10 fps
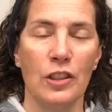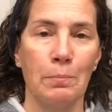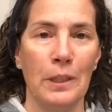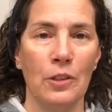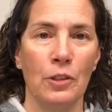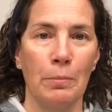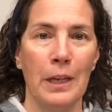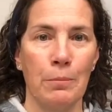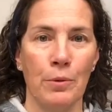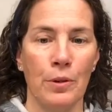peeled the
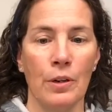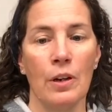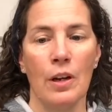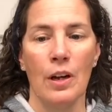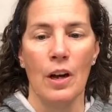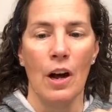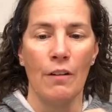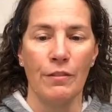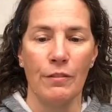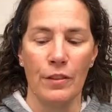paper off
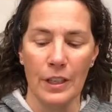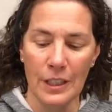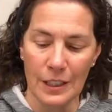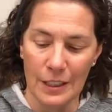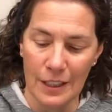of this,